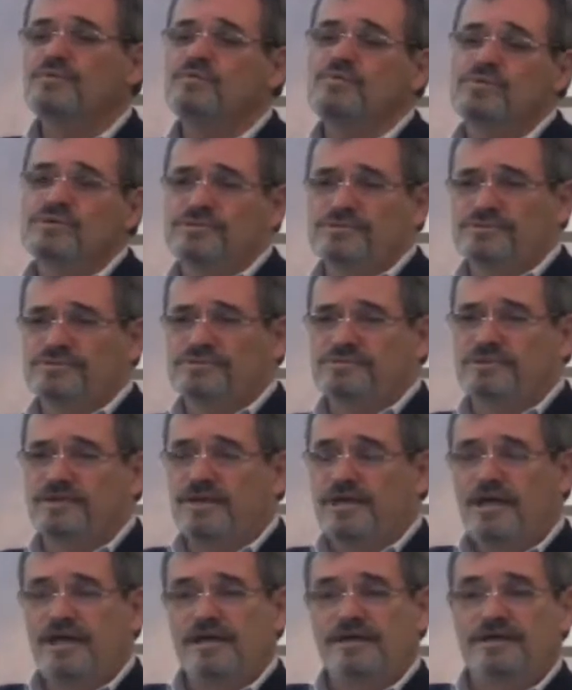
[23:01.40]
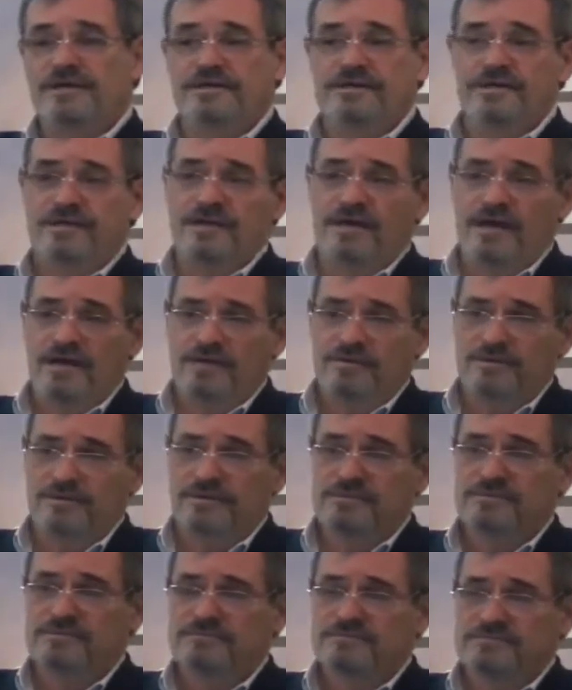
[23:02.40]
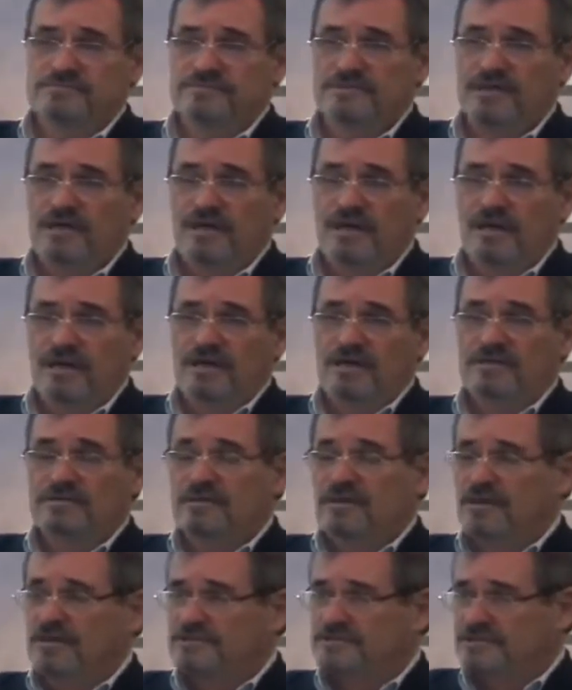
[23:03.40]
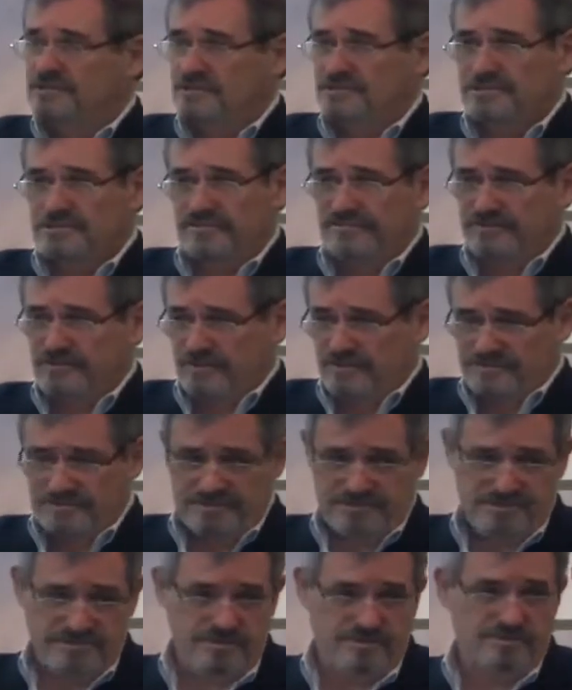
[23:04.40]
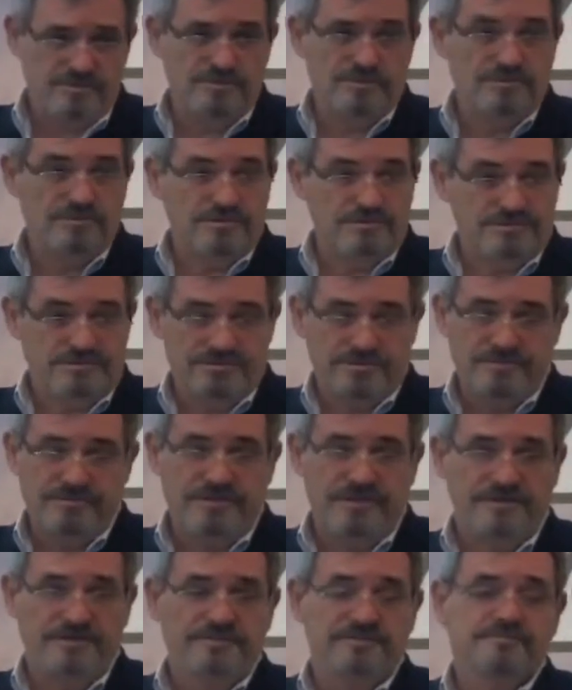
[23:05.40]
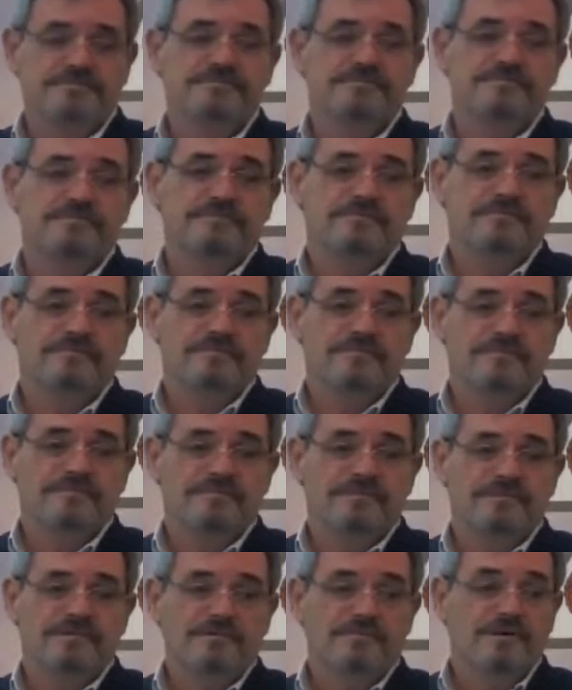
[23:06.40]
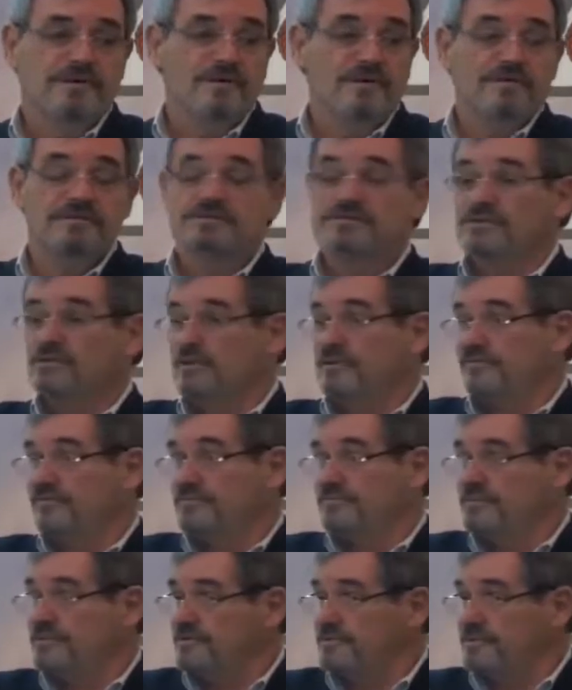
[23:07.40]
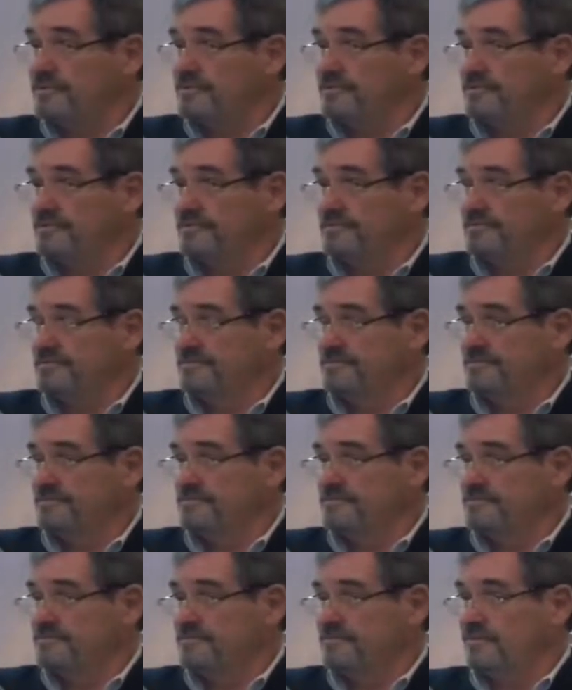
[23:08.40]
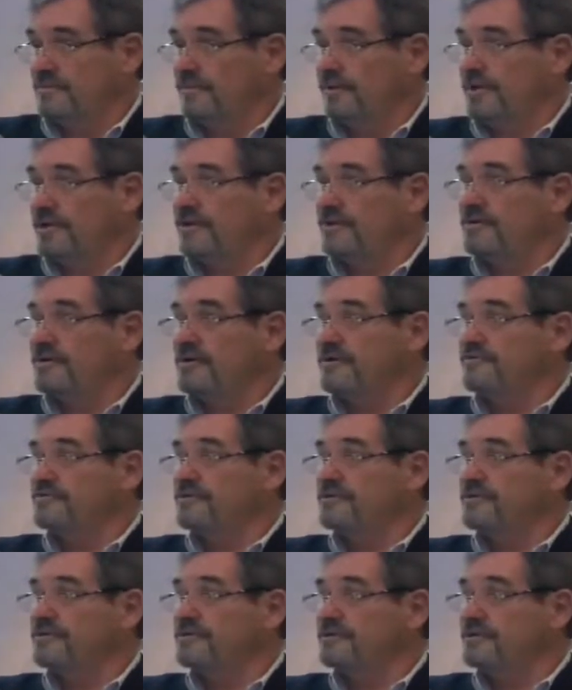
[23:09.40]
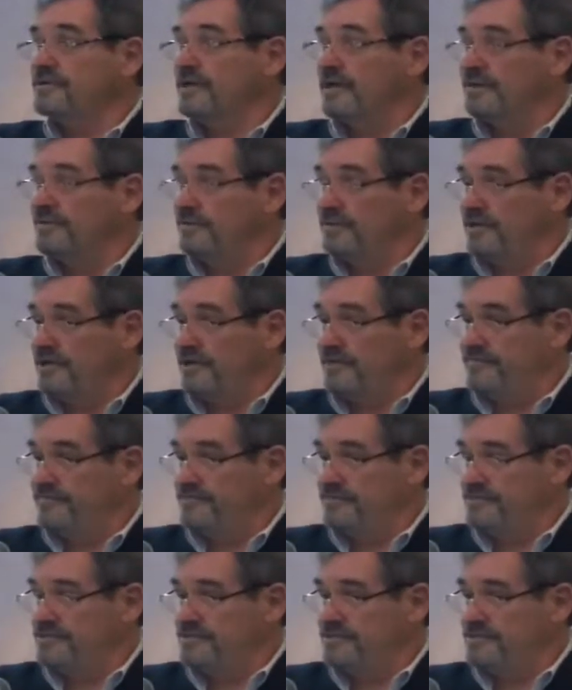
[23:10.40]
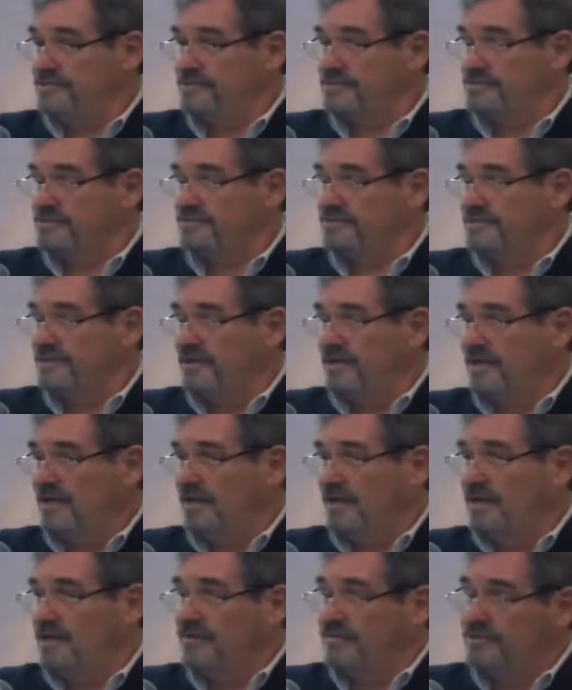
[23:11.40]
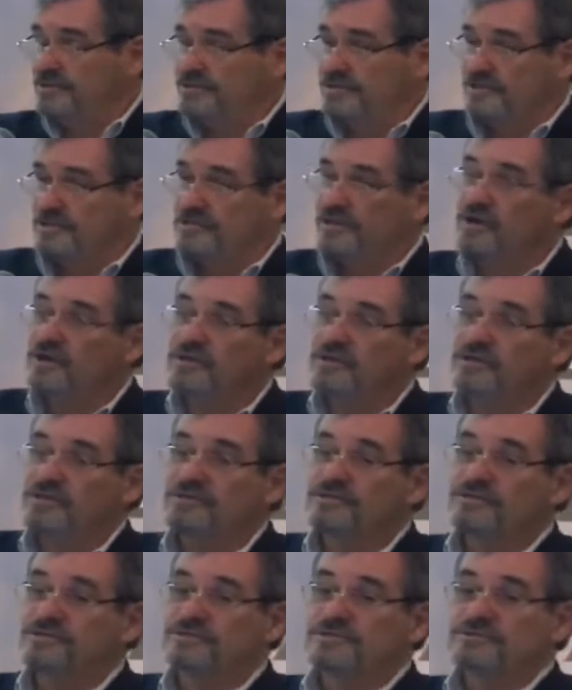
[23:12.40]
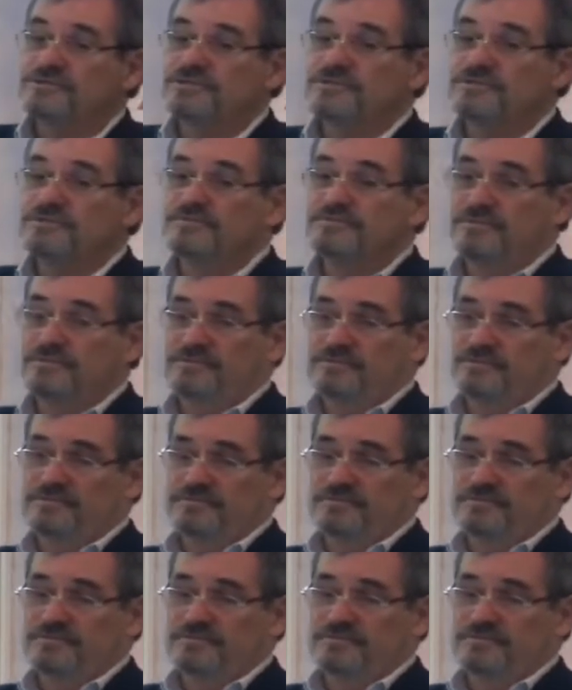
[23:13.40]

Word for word: the world in an hour, not just of another school shooting, but also of a miracle. Wherever and whenever it occurs, we turn on YouTube